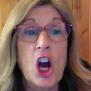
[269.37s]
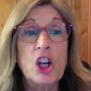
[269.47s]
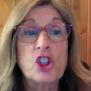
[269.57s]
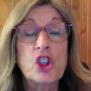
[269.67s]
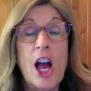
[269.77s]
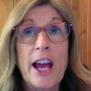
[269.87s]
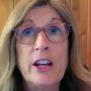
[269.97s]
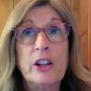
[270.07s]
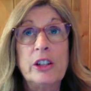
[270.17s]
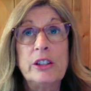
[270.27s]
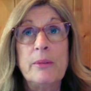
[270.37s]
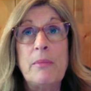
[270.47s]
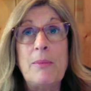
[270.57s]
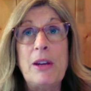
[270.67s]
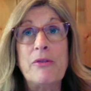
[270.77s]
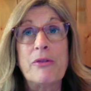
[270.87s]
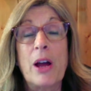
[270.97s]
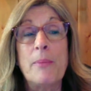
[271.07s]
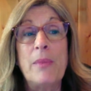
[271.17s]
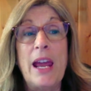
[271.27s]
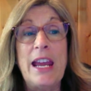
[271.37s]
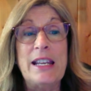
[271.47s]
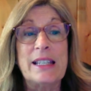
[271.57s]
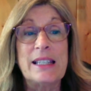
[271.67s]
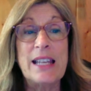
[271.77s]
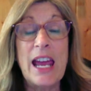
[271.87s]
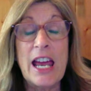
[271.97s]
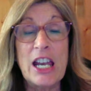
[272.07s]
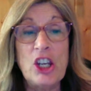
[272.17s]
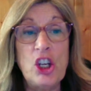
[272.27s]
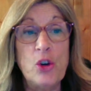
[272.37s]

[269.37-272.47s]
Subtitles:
A child, maybe from 8 to 10,